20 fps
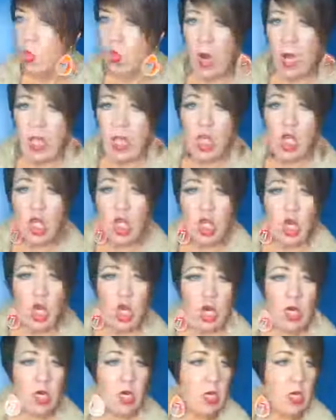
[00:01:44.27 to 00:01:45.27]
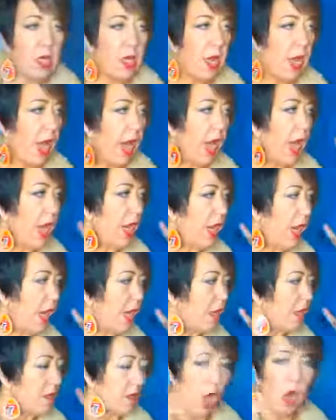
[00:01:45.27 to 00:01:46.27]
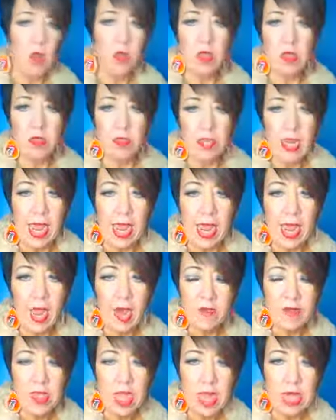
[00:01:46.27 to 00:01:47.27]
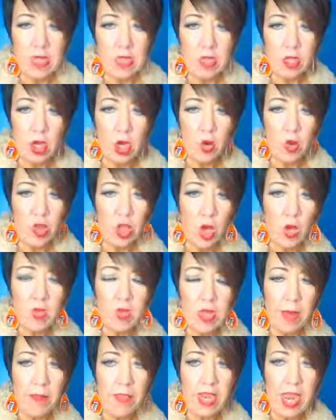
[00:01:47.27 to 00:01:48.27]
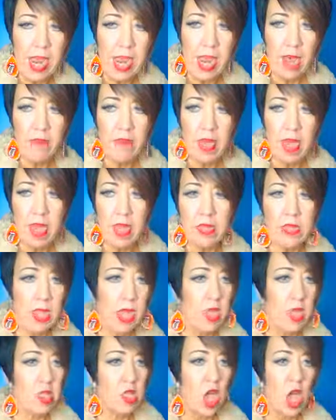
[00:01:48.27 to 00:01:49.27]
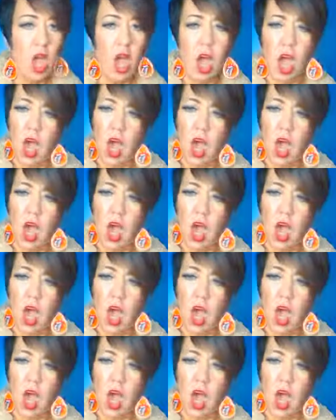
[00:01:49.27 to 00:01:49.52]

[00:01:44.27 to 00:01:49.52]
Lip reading: register and goes the day of, signs, you know, shows up the day of it and says,